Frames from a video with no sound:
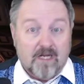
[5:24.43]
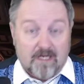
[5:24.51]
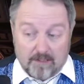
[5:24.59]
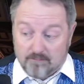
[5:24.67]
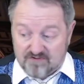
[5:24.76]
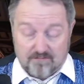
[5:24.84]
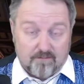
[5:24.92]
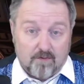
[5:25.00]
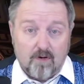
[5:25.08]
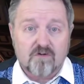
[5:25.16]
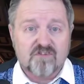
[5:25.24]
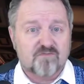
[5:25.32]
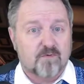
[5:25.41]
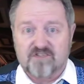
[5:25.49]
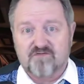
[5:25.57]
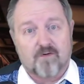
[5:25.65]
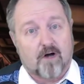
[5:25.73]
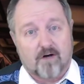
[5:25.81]
He was the first, but
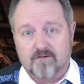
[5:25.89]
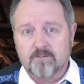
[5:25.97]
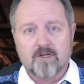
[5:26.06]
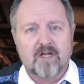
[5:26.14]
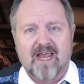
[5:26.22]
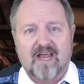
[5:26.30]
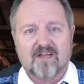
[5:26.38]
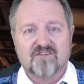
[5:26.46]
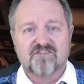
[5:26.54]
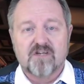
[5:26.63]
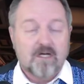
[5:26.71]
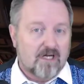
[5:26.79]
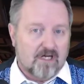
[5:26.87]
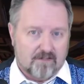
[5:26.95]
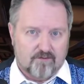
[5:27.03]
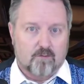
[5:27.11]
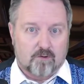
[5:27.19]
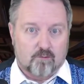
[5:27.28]
he's far from the last. And
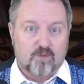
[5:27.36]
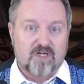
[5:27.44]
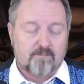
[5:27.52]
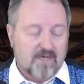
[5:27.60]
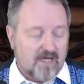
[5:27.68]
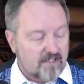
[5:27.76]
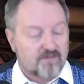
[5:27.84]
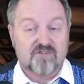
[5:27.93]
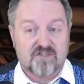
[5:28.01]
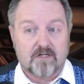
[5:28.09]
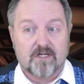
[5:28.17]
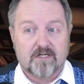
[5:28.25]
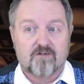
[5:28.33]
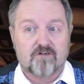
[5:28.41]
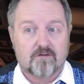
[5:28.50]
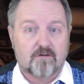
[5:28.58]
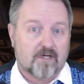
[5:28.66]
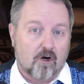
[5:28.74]
if you want to read about it, there's a link
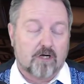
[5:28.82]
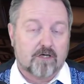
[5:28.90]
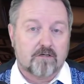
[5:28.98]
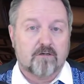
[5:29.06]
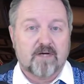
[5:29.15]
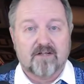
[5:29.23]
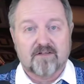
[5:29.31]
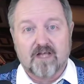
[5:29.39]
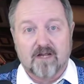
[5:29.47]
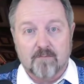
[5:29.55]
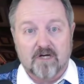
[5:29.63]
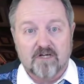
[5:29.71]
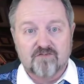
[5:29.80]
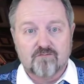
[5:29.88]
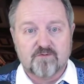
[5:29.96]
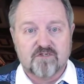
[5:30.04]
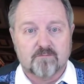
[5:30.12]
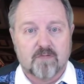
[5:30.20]
to an article about that in my
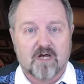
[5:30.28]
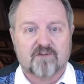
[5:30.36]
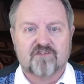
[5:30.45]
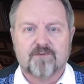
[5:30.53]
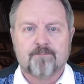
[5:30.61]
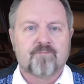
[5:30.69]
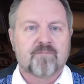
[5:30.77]
description box.